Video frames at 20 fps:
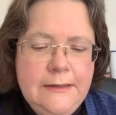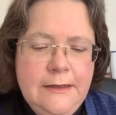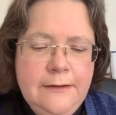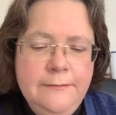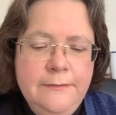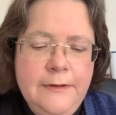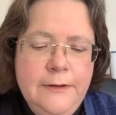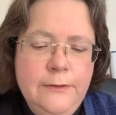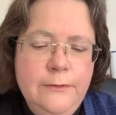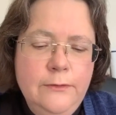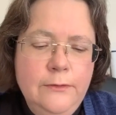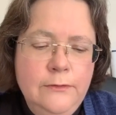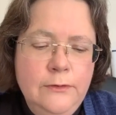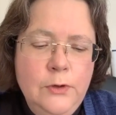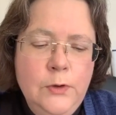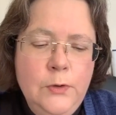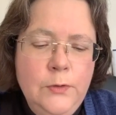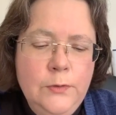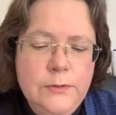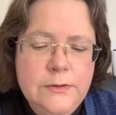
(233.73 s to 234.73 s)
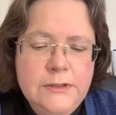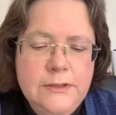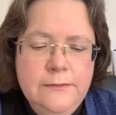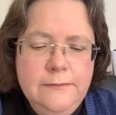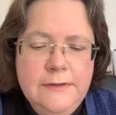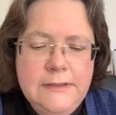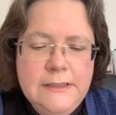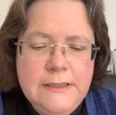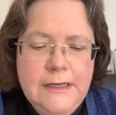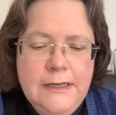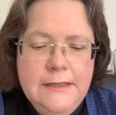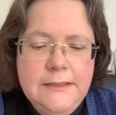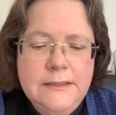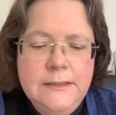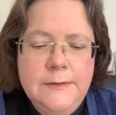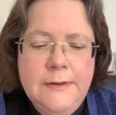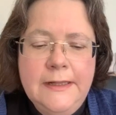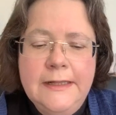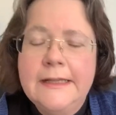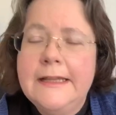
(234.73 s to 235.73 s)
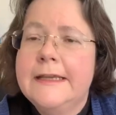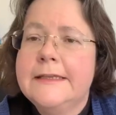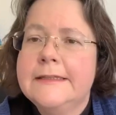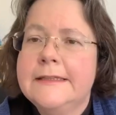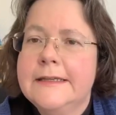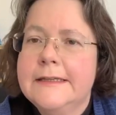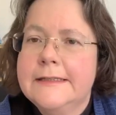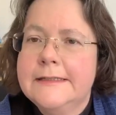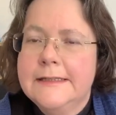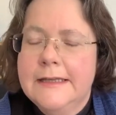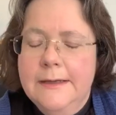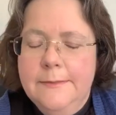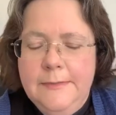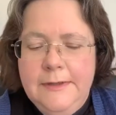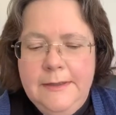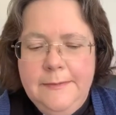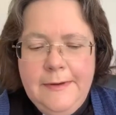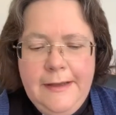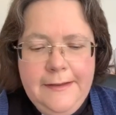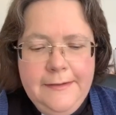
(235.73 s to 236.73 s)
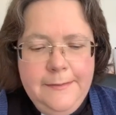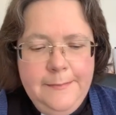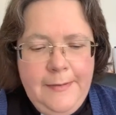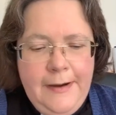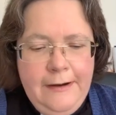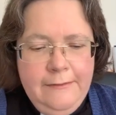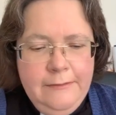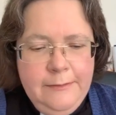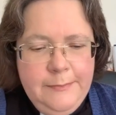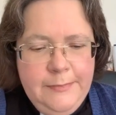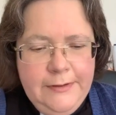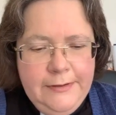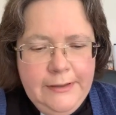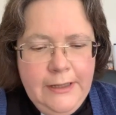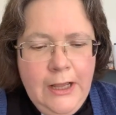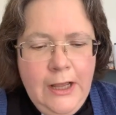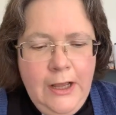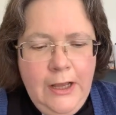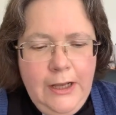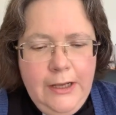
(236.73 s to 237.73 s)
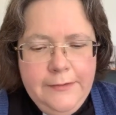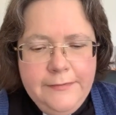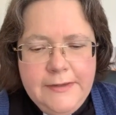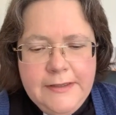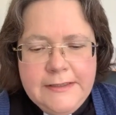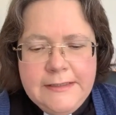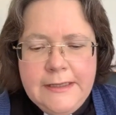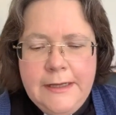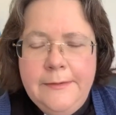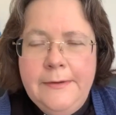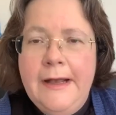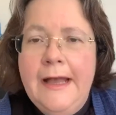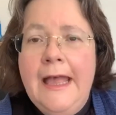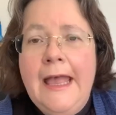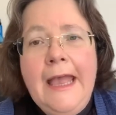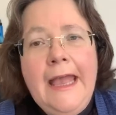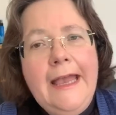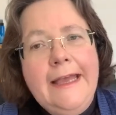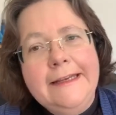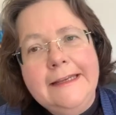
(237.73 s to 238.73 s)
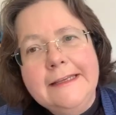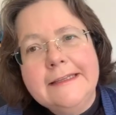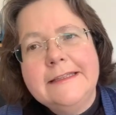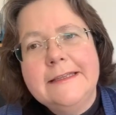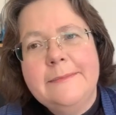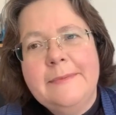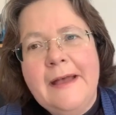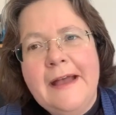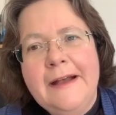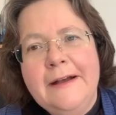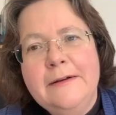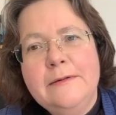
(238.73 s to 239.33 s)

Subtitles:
I feel called to return to a classic sermon about the parable of the sower, and it's about